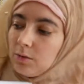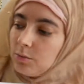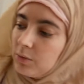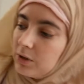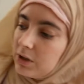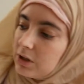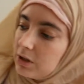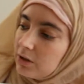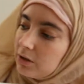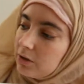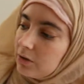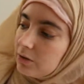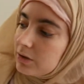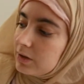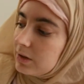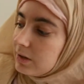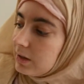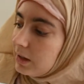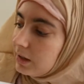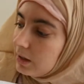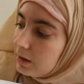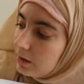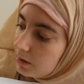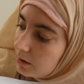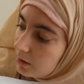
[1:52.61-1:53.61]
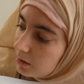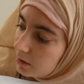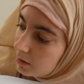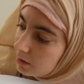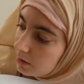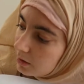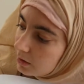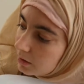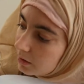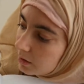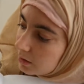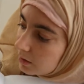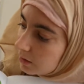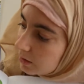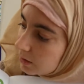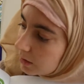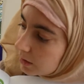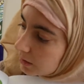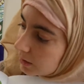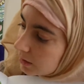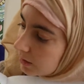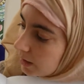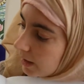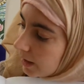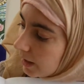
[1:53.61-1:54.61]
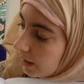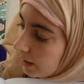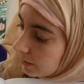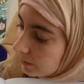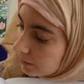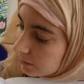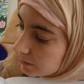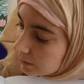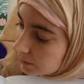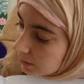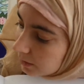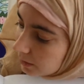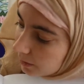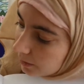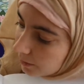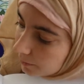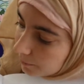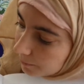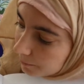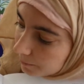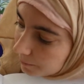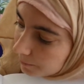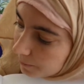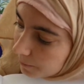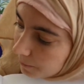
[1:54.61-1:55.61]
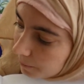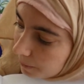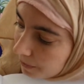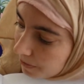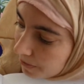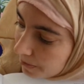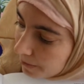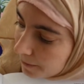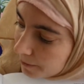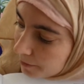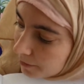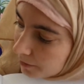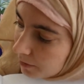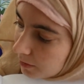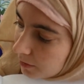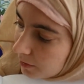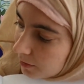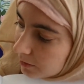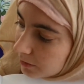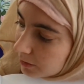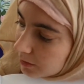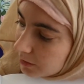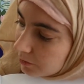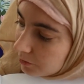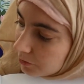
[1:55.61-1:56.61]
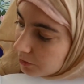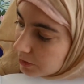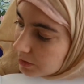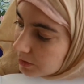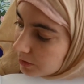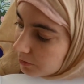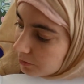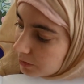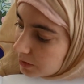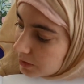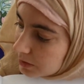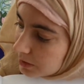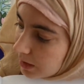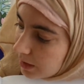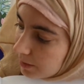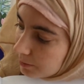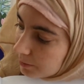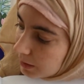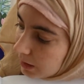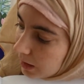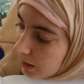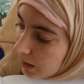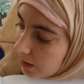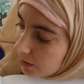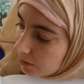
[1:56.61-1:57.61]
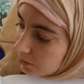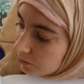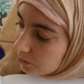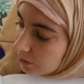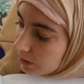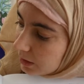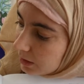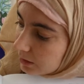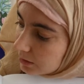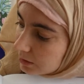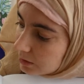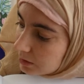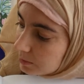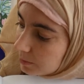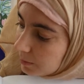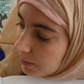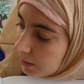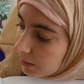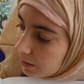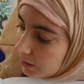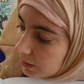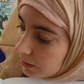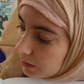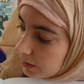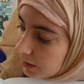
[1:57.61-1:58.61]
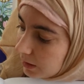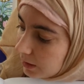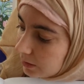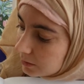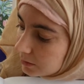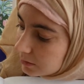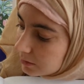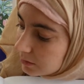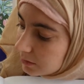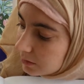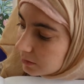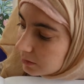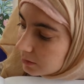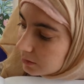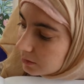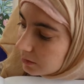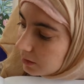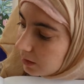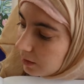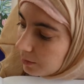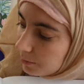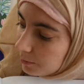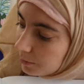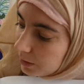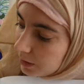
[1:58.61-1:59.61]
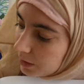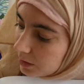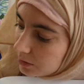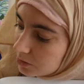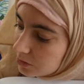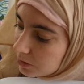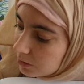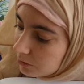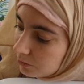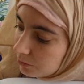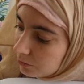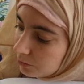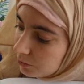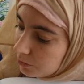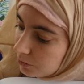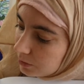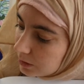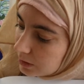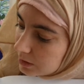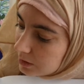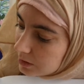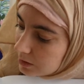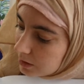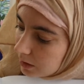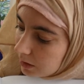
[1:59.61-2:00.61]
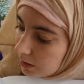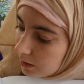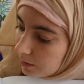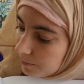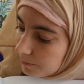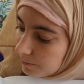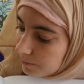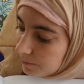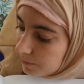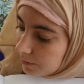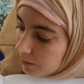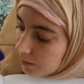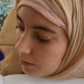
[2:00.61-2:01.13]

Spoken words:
materials needed, it has the different stuff that's happening: handwriting, spelling analysis, comprehension, fluency,